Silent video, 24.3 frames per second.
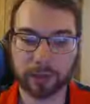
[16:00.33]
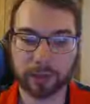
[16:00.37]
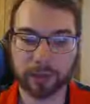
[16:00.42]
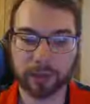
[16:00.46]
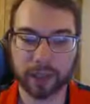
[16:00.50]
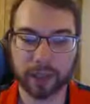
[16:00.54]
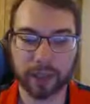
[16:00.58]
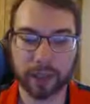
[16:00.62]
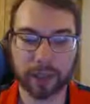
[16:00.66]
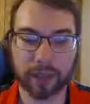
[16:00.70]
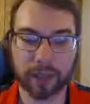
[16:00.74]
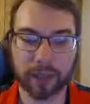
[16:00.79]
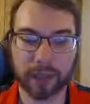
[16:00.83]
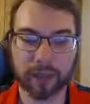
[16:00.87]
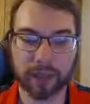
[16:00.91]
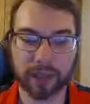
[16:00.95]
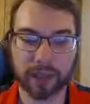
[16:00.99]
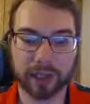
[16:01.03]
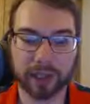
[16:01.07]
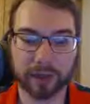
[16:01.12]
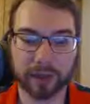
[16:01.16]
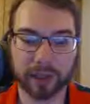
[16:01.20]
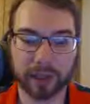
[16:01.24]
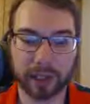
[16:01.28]
That'll give us
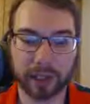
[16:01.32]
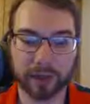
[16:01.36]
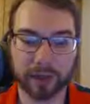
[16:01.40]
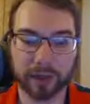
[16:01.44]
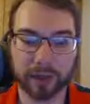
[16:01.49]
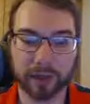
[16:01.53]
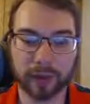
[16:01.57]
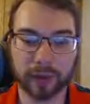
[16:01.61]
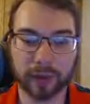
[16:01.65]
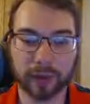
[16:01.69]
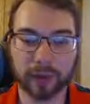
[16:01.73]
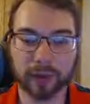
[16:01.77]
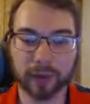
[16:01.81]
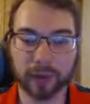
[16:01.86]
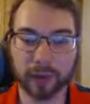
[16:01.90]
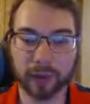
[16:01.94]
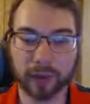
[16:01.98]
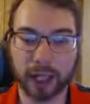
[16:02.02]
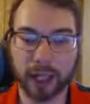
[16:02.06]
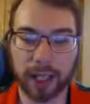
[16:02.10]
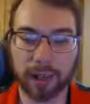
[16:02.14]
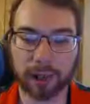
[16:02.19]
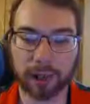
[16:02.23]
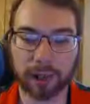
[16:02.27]
some kind of fuel for
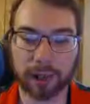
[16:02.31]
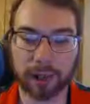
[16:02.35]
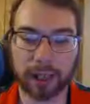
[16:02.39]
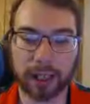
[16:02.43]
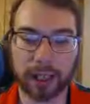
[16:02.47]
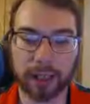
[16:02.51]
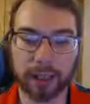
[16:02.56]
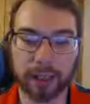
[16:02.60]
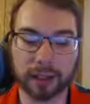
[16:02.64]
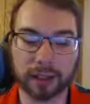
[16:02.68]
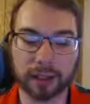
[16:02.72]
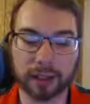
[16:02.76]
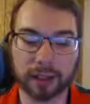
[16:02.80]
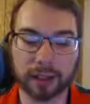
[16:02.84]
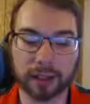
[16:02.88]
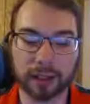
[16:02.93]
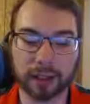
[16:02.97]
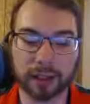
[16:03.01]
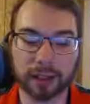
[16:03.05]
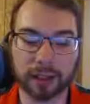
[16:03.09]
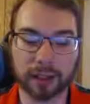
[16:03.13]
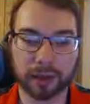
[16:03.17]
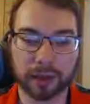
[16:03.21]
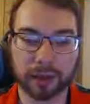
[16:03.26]
our
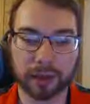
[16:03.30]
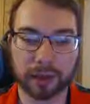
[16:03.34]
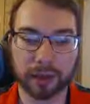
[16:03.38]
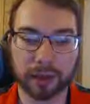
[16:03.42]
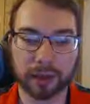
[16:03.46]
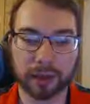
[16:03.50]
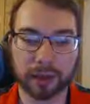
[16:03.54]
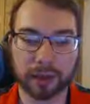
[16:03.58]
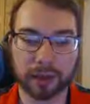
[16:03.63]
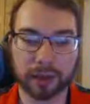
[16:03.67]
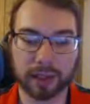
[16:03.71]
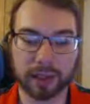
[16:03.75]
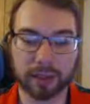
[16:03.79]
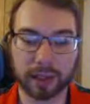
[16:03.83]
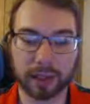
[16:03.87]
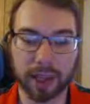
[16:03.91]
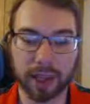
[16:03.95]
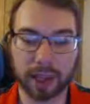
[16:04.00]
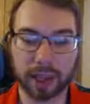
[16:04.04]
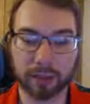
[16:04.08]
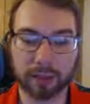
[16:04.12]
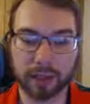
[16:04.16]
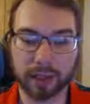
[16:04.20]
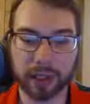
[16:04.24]
spells and
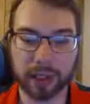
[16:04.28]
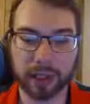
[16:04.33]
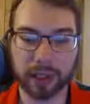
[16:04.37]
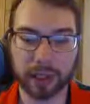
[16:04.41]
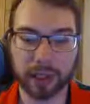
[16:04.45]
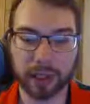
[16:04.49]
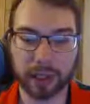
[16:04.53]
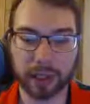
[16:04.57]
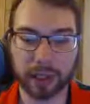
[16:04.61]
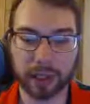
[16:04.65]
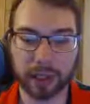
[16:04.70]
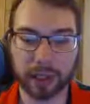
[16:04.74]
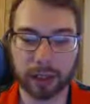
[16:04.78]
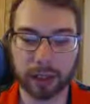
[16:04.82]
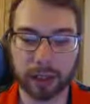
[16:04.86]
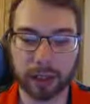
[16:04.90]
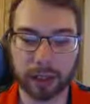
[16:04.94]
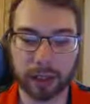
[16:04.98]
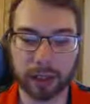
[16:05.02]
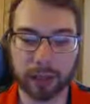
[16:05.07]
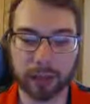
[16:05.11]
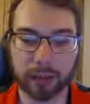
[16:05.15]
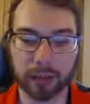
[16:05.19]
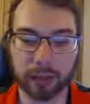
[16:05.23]
traps. And
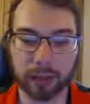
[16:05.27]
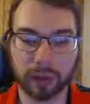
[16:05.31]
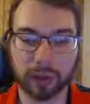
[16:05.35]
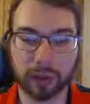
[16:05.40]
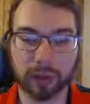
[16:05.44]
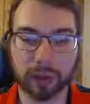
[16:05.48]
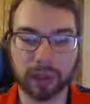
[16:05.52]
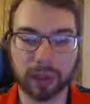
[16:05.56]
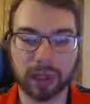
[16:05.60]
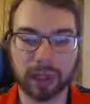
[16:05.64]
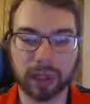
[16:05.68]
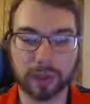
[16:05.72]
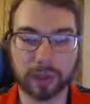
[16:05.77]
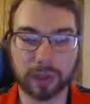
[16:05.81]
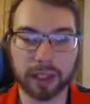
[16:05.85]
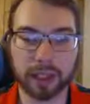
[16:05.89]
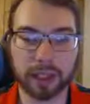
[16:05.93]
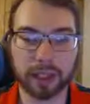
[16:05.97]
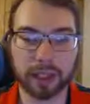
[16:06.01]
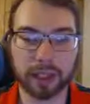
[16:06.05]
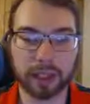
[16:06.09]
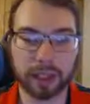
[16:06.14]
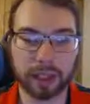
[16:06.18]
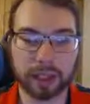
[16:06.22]
then we'll normal summon
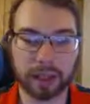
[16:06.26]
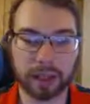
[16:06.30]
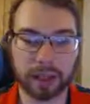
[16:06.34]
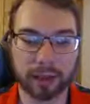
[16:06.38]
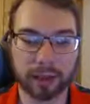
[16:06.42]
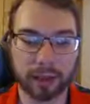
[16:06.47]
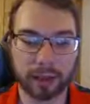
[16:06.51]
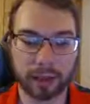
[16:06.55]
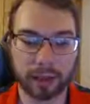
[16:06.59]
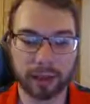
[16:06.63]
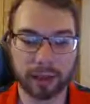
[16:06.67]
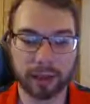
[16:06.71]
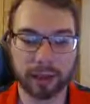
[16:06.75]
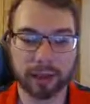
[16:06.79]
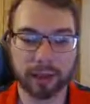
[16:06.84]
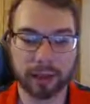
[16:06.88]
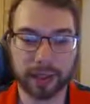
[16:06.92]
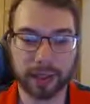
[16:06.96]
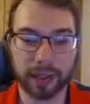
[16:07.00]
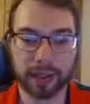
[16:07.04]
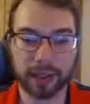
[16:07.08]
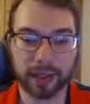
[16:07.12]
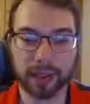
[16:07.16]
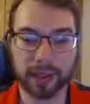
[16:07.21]

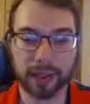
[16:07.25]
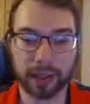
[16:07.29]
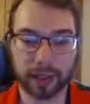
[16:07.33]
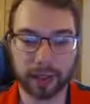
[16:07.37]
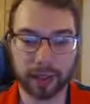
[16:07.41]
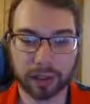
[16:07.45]
Dancer.